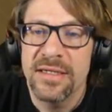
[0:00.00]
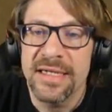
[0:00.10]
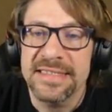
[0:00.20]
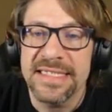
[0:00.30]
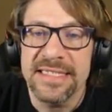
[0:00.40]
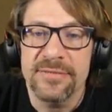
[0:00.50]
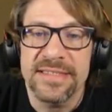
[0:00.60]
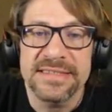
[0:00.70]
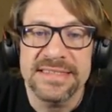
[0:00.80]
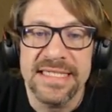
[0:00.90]
a thing
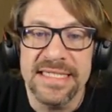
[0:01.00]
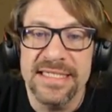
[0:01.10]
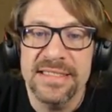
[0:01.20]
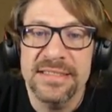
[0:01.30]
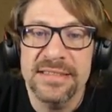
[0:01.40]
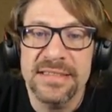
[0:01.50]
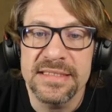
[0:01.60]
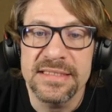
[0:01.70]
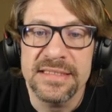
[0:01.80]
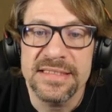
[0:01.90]
around the side,
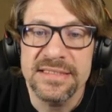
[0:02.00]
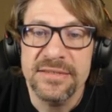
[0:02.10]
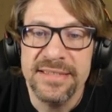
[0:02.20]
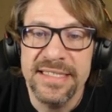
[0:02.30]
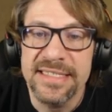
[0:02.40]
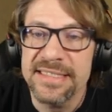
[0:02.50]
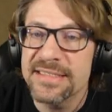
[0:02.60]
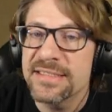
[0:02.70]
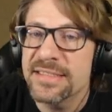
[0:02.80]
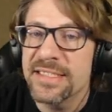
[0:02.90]
then let's go
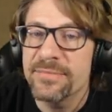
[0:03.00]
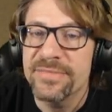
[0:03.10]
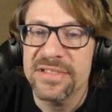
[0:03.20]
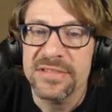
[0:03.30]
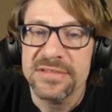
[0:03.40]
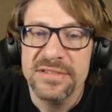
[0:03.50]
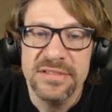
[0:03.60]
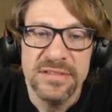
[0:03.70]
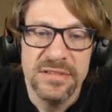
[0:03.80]
ahead and build